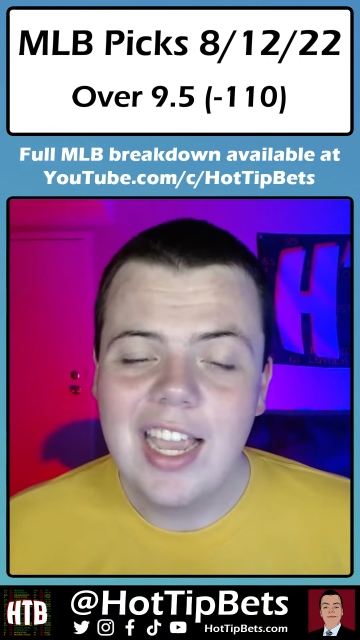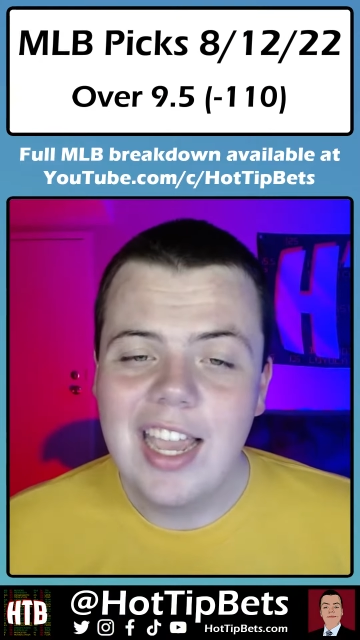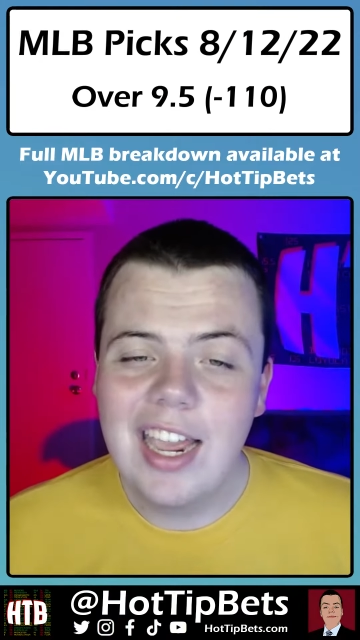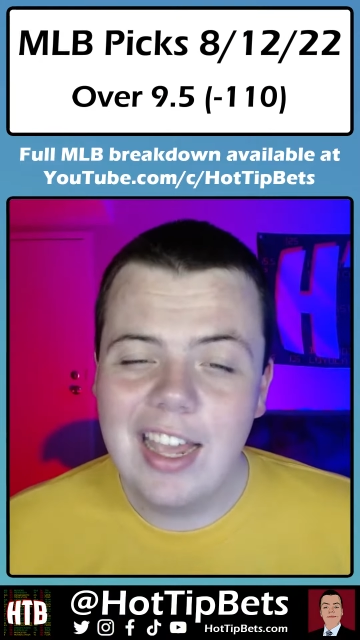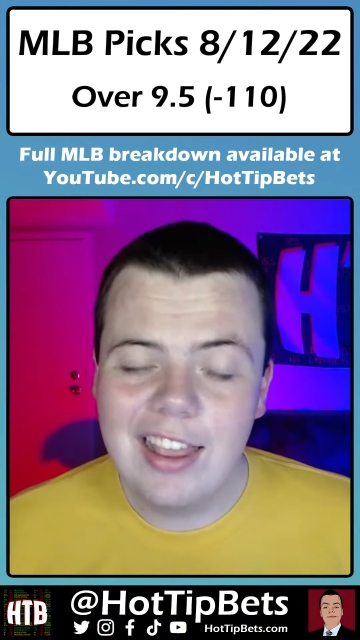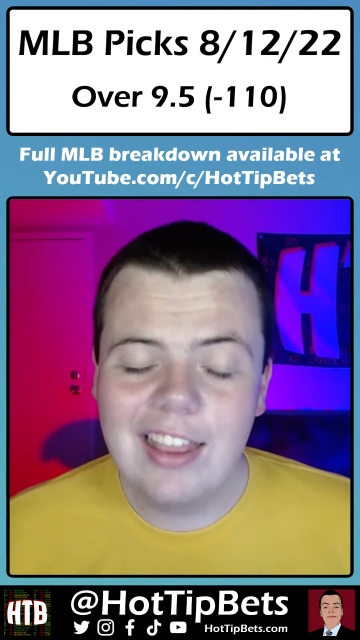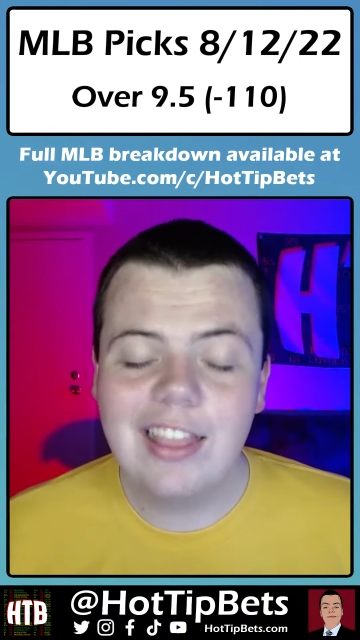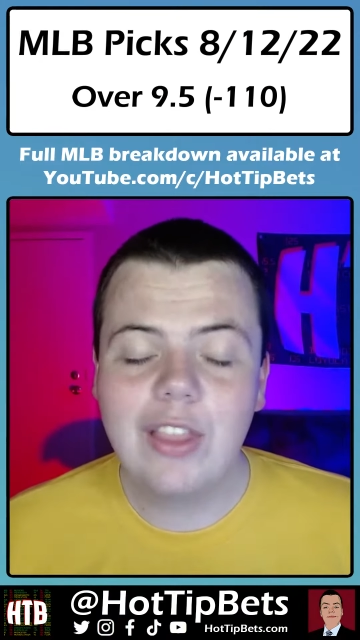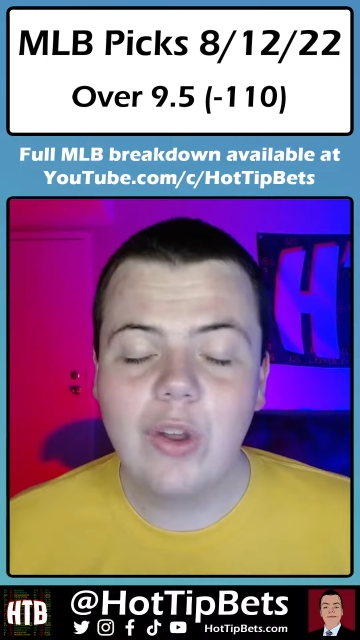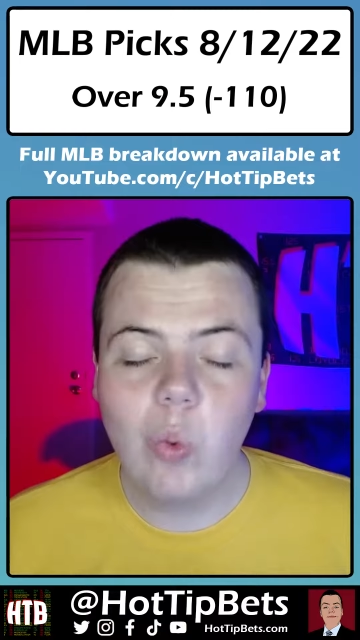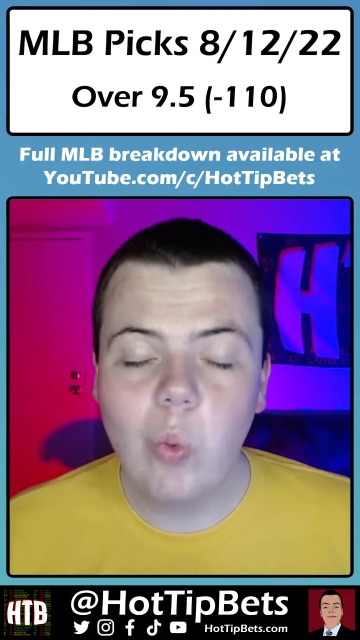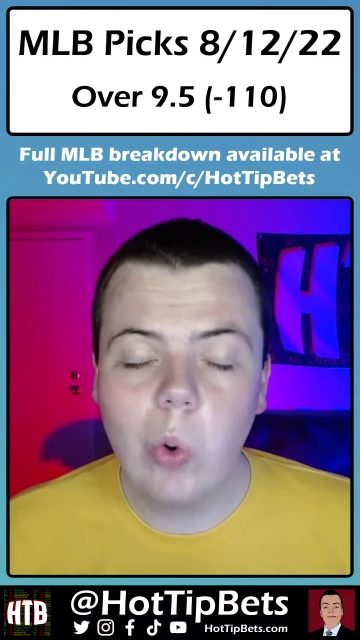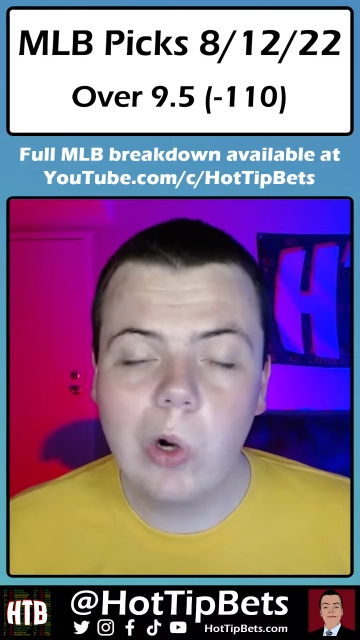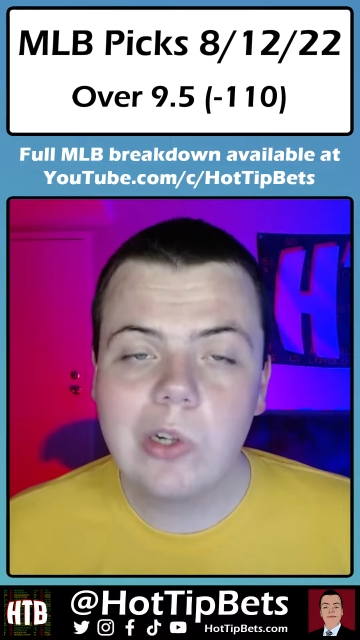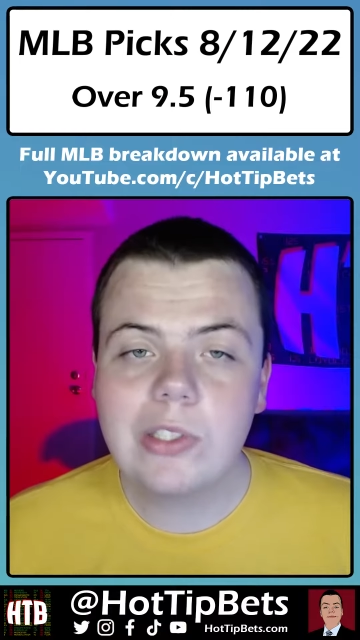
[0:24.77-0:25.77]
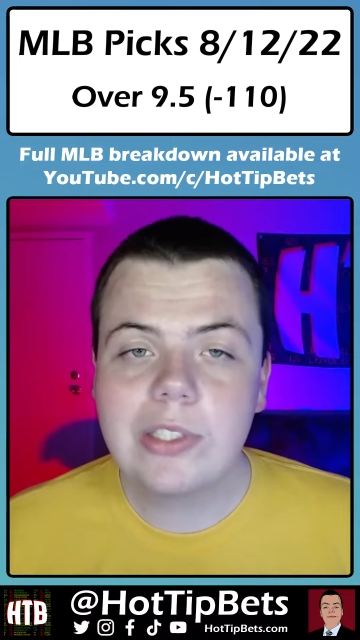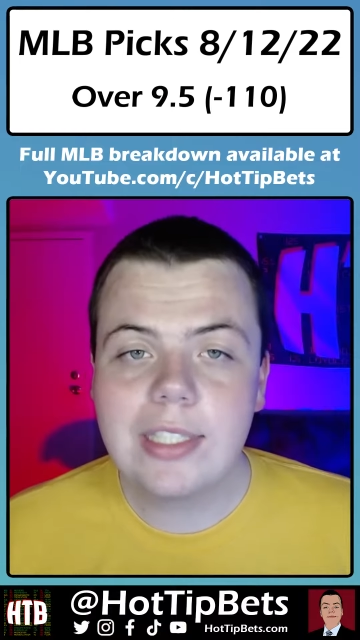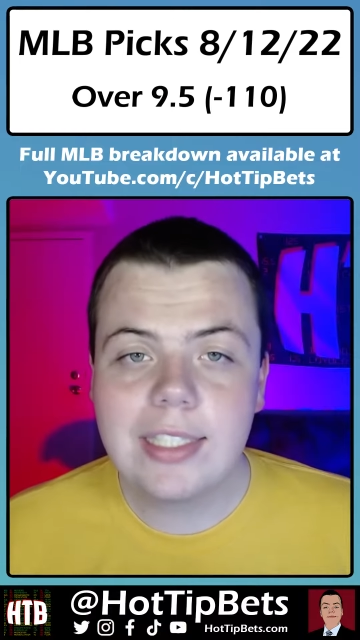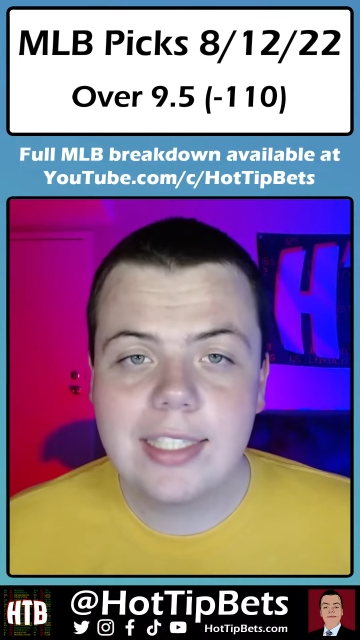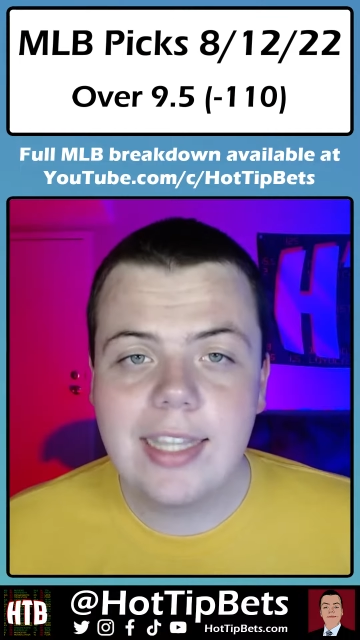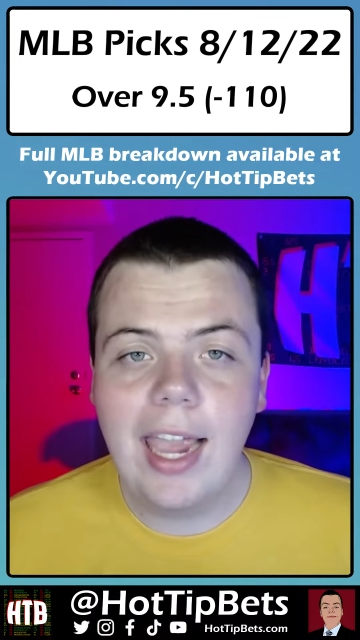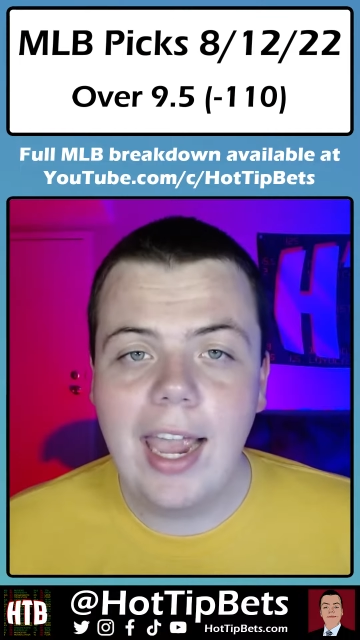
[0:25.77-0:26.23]
isn't the
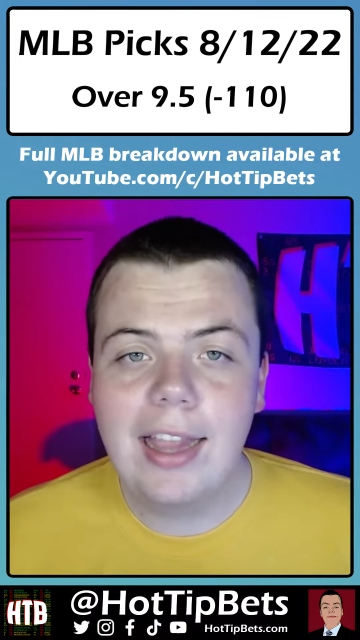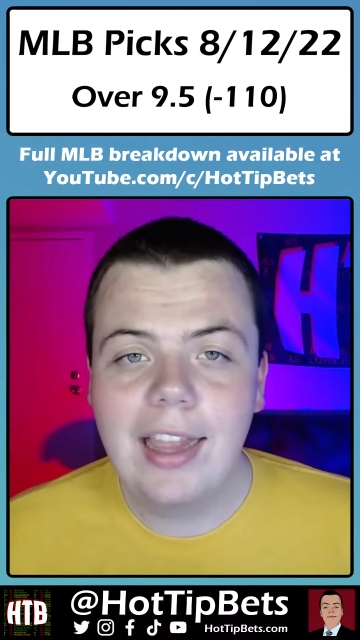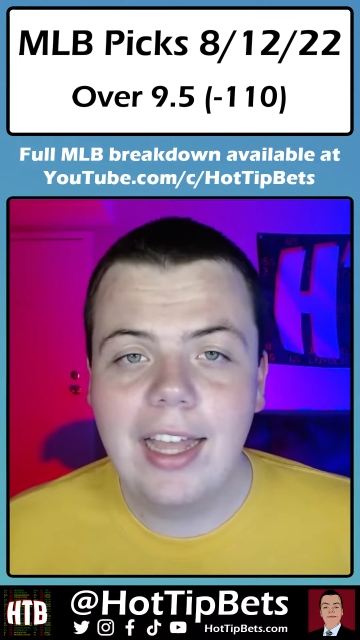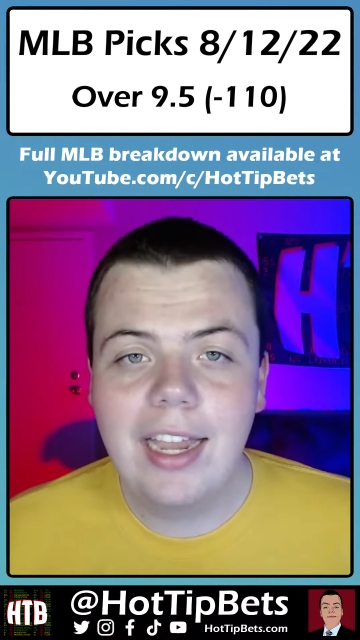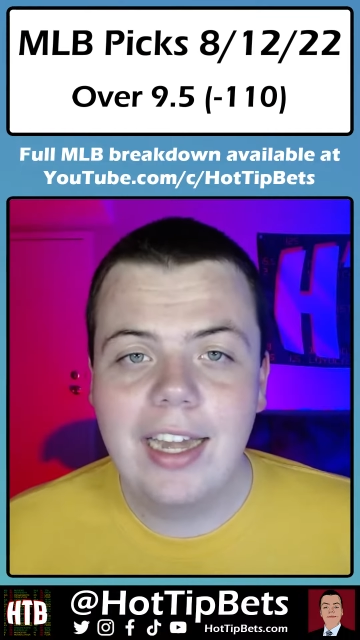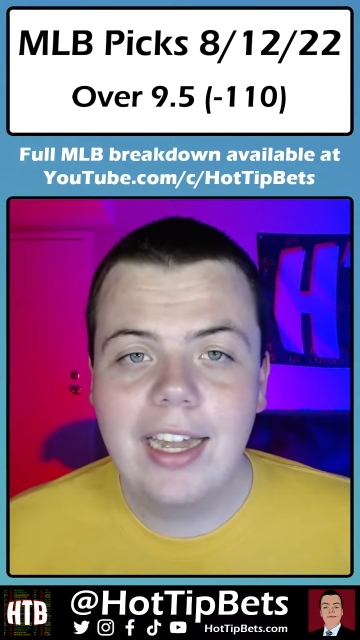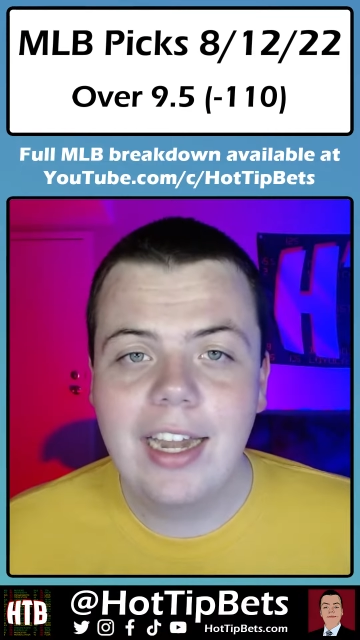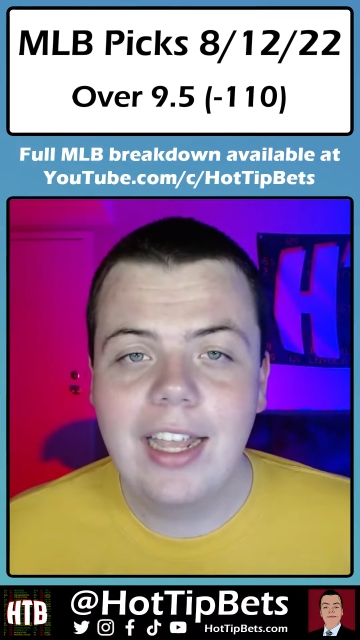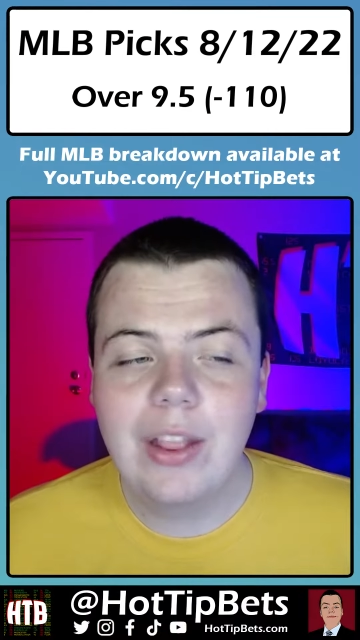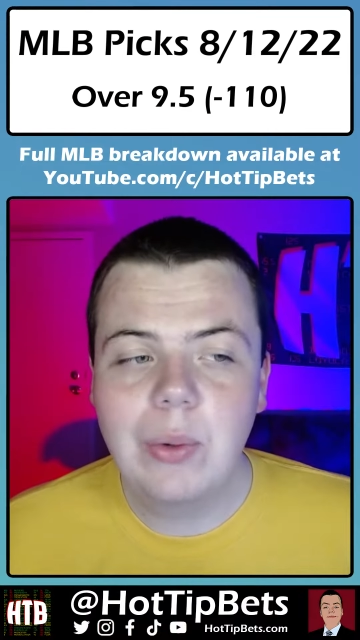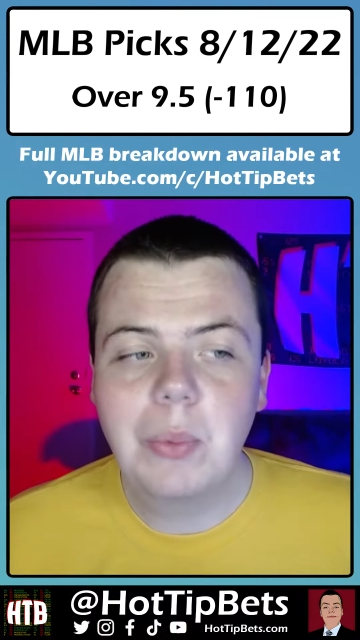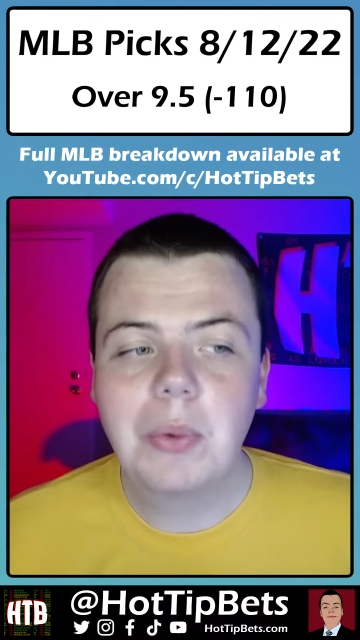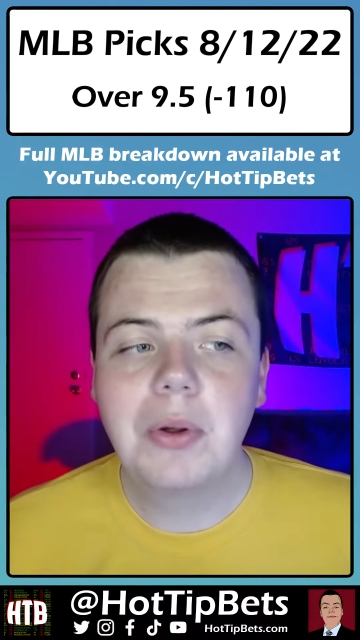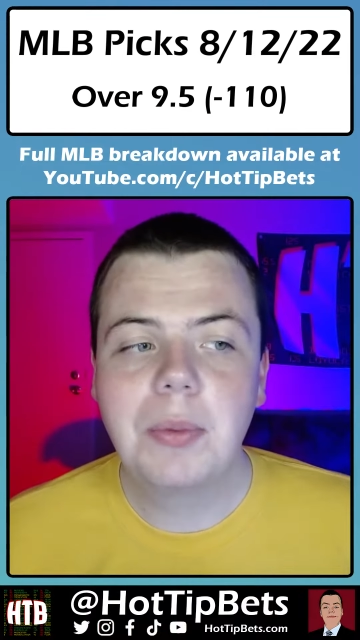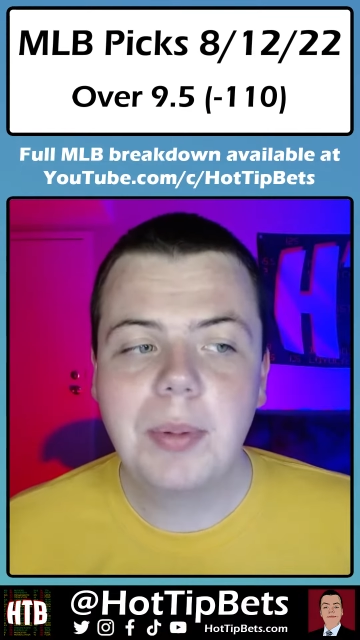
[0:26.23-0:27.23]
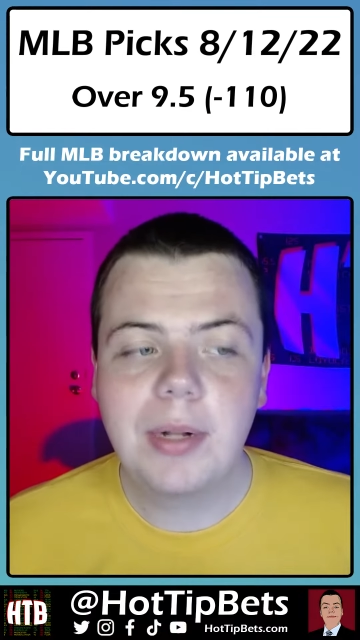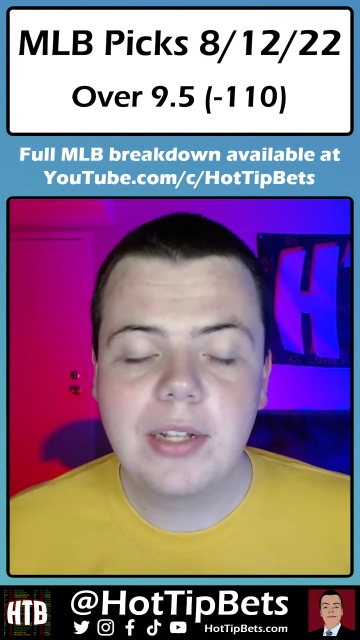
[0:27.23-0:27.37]
worst stat line in the world,